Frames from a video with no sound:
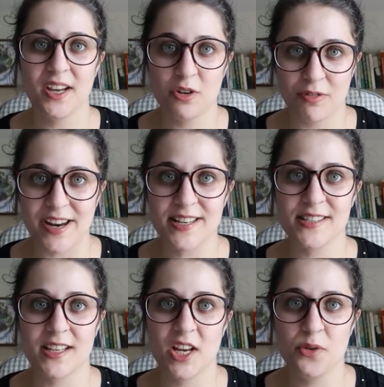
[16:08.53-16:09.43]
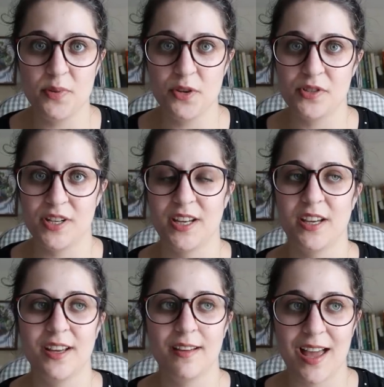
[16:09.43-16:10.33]
Grace and
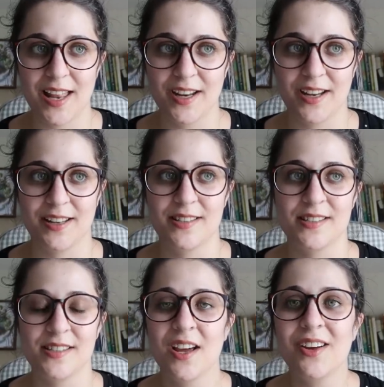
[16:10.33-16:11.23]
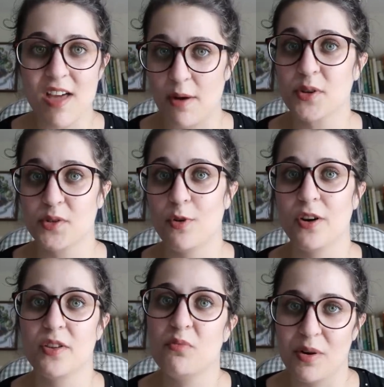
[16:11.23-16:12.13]
beauty, elegance, that was
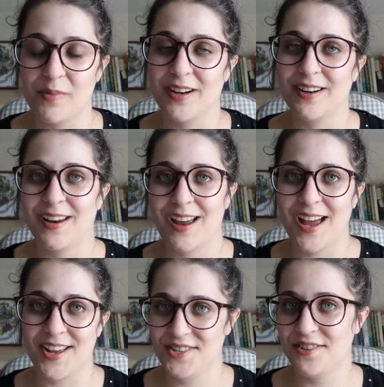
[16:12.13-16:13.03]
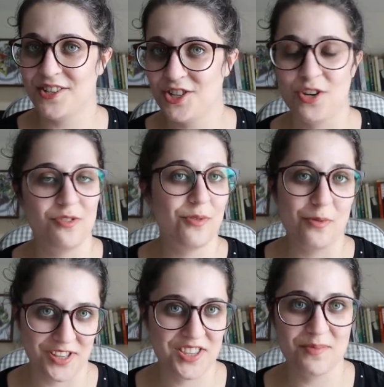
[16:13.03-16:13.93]
what the women had to achieve
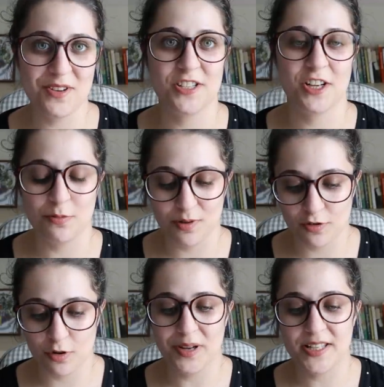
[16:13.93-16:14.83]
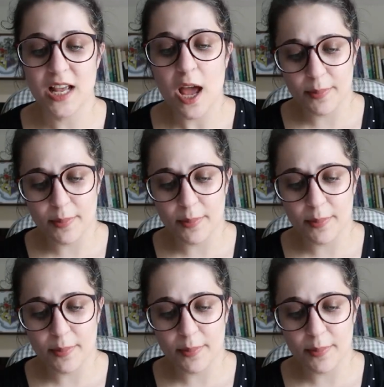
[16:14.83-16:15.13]
with their musical performance.